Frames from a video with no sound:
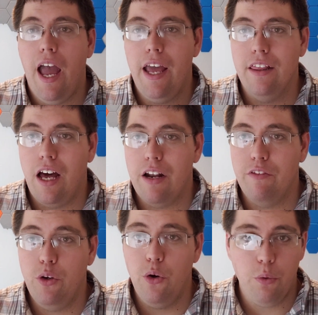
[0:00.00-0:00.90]
A lot
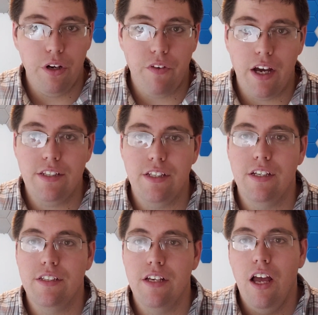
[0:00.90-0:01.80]
of 2-in-1
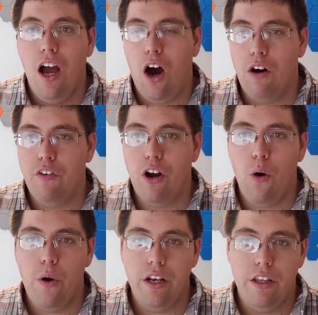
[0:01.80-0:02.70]
devices are
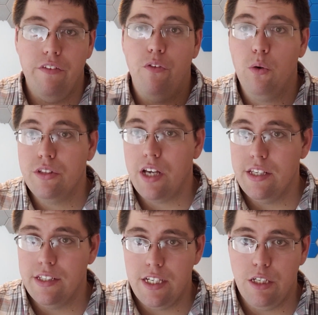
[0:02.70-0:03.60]
forgoing the
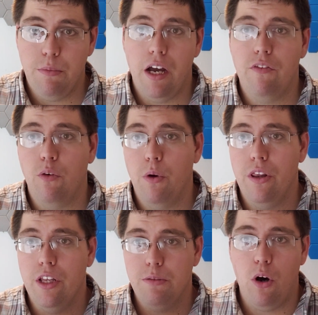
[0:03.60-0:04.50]
full-size HDMI for one
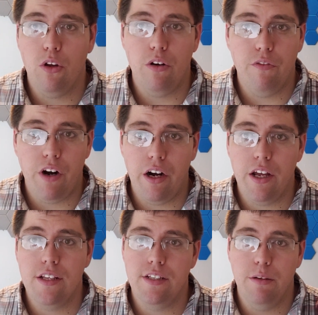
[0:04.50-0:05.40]
of the smaller variants,